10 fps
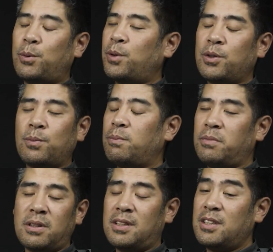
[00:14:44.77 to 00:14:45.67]

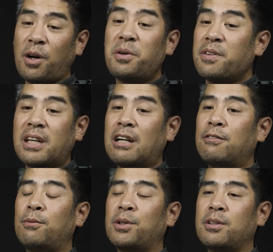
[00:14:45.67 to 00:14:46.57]

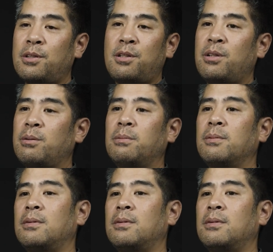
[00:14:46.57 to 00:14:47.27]
wanted to do.